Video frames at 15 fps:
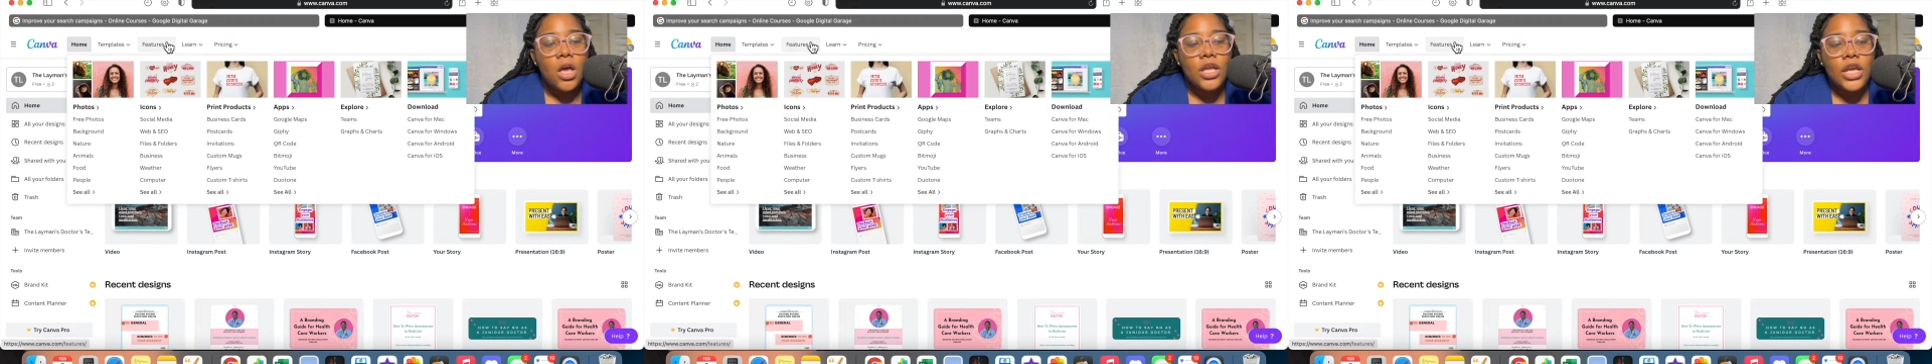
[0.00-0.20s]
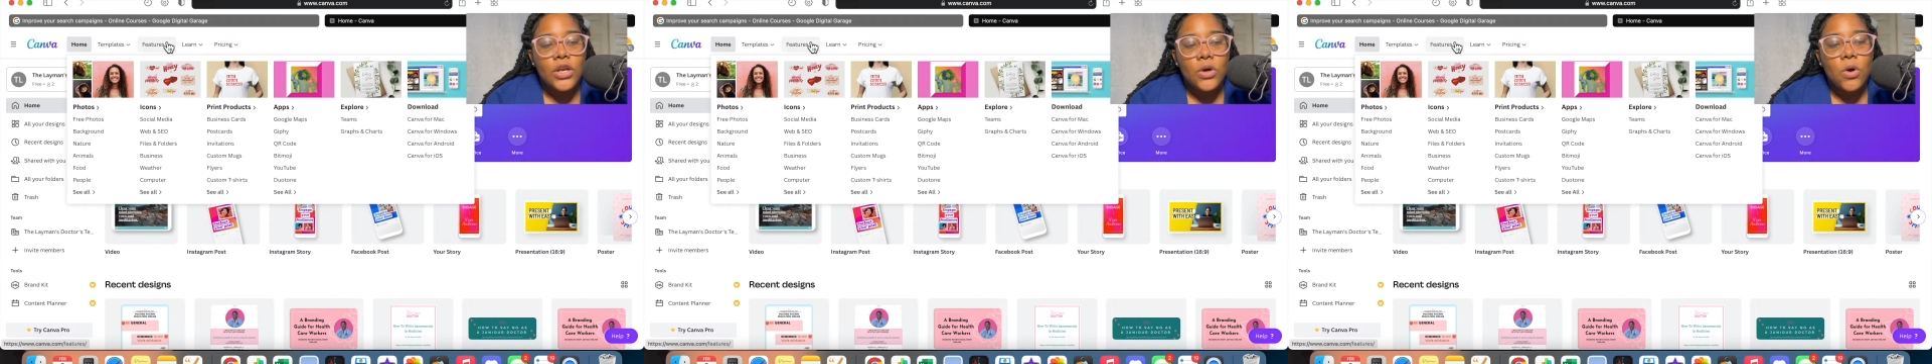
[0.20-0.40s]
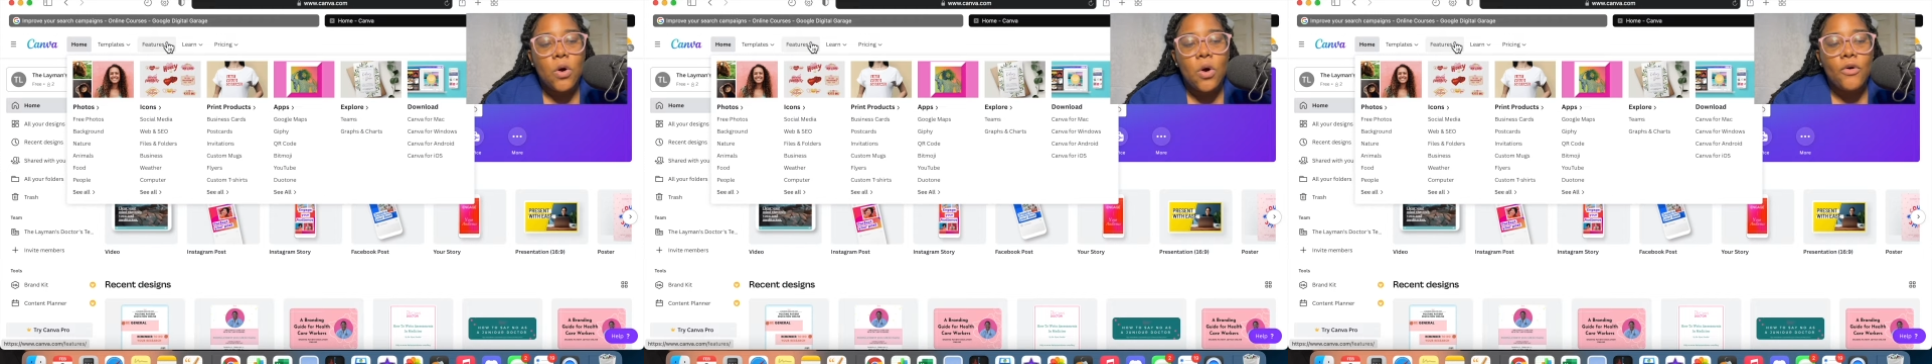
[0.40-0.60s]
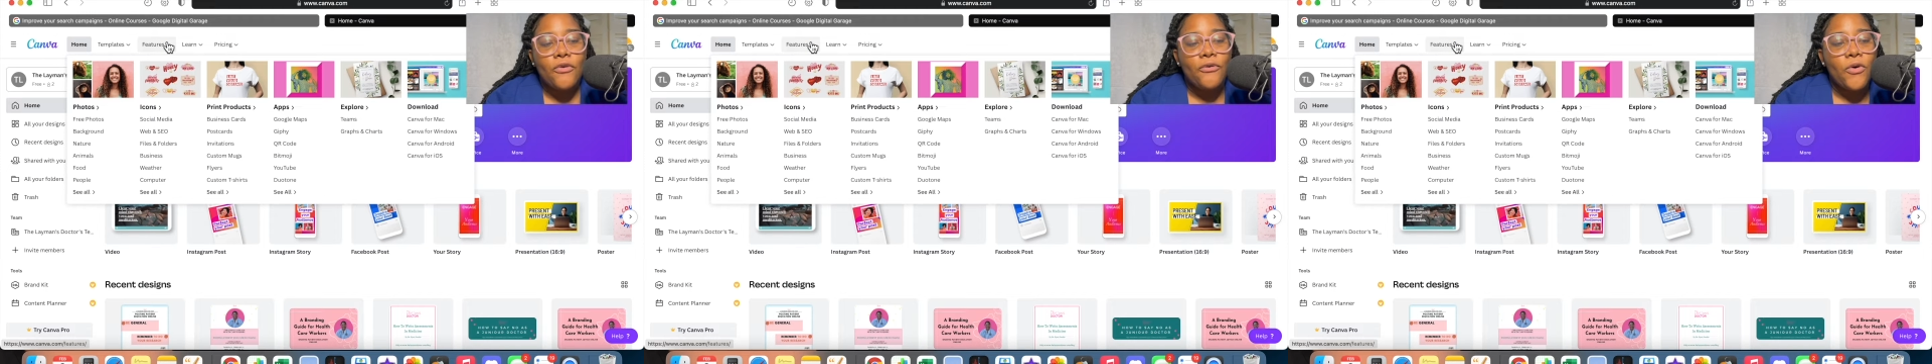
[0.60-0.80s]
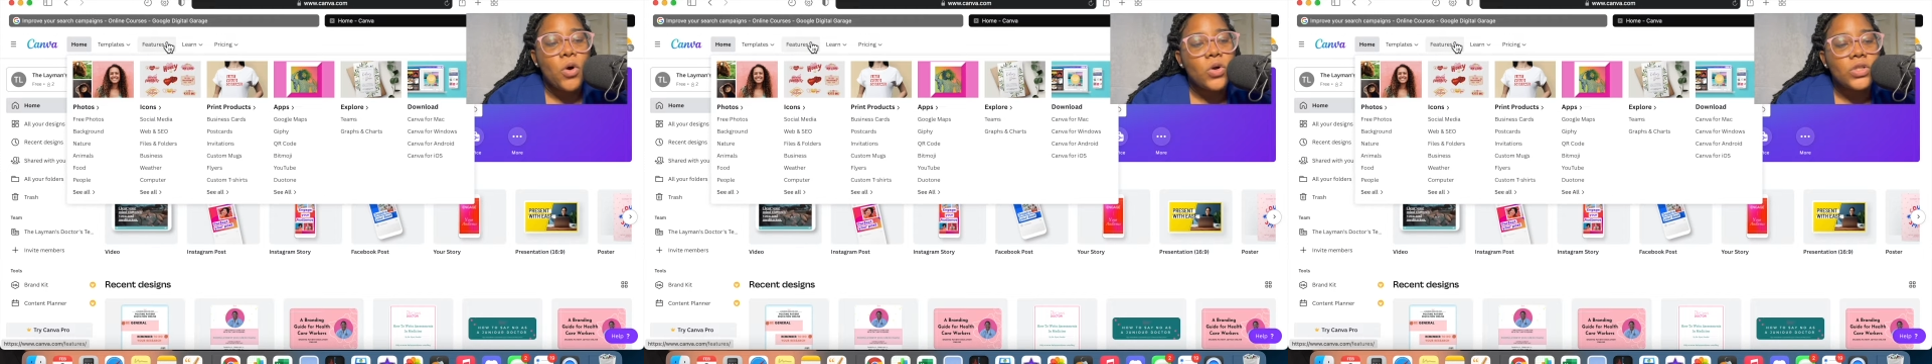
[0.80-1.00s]
you know,
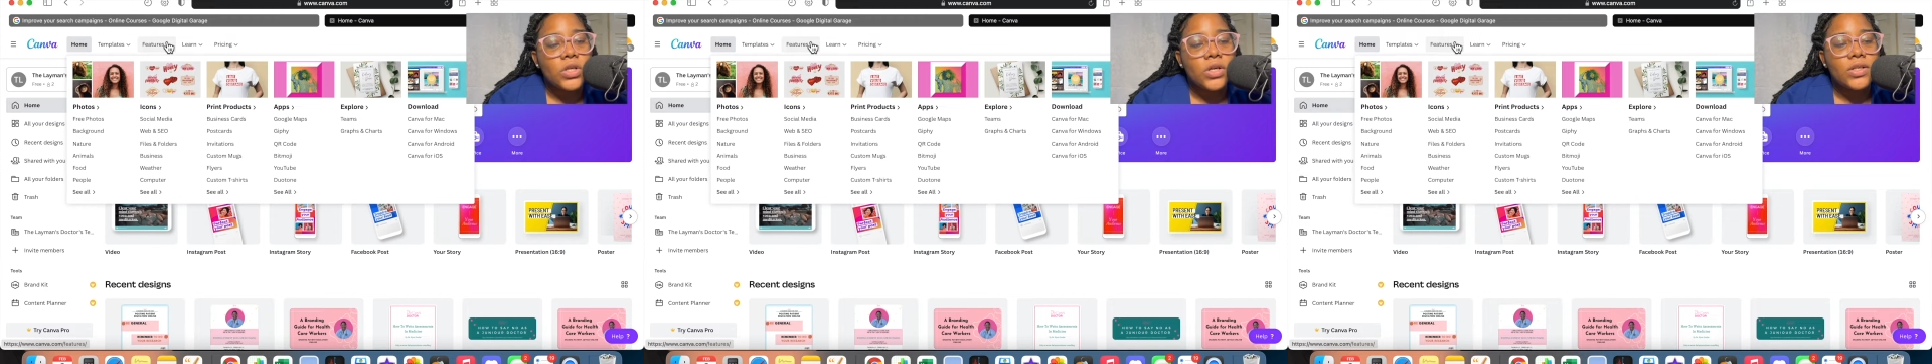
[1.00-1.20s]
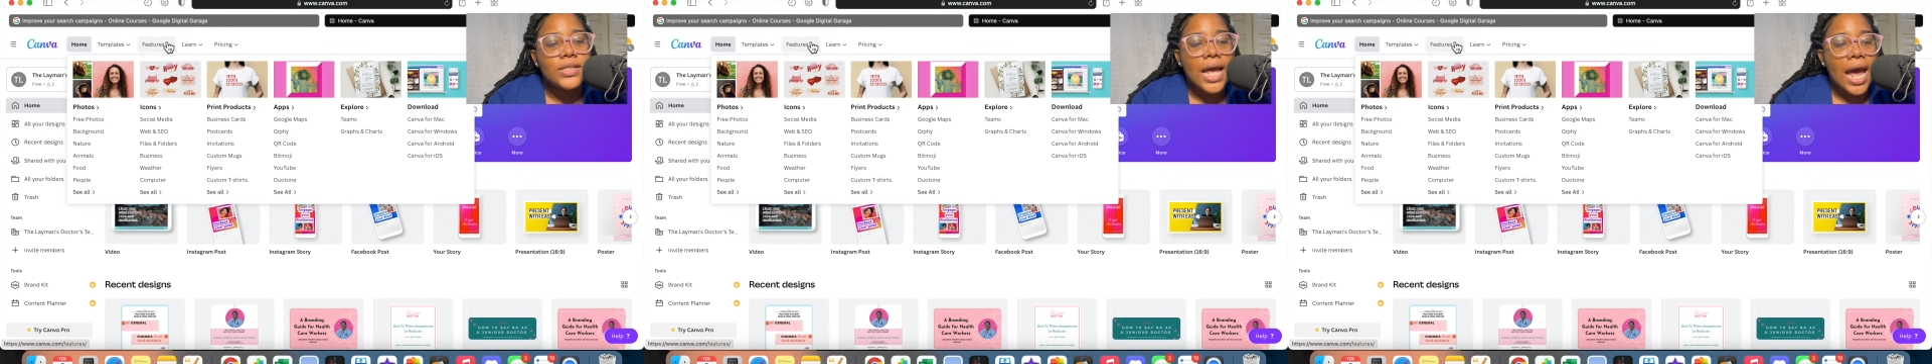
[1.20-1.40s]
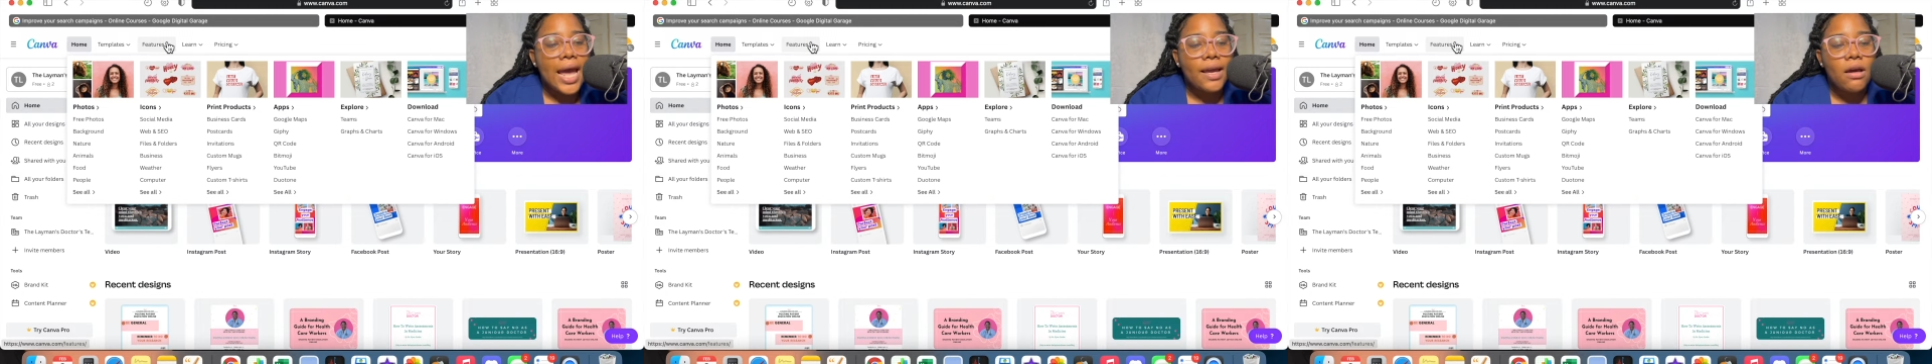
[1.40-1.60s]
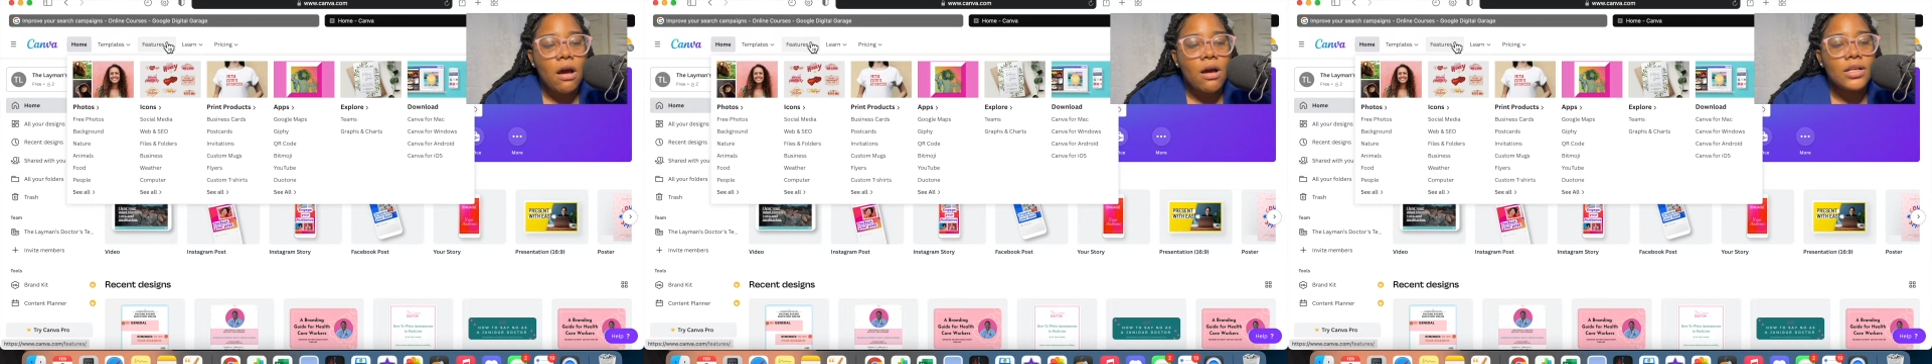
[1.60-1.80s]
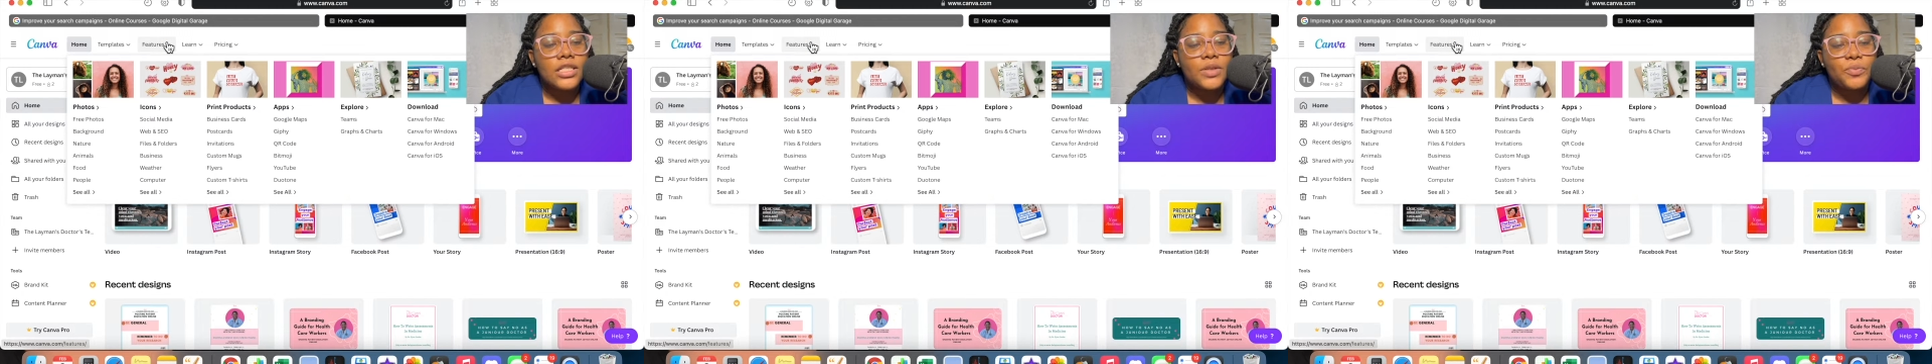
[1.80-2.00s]
photos,
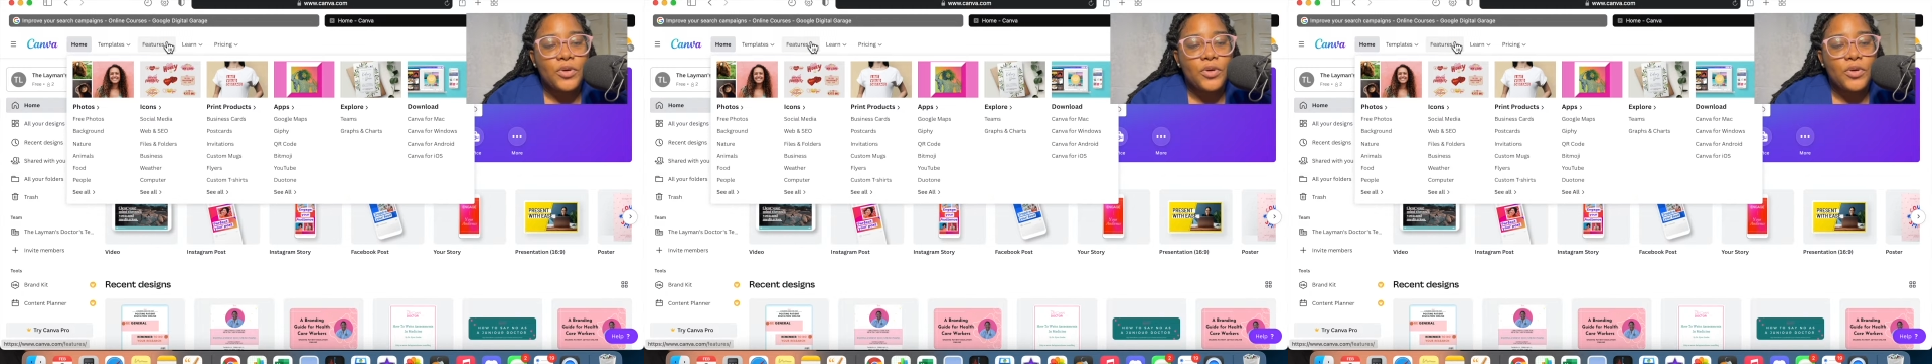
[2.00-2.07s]
icons,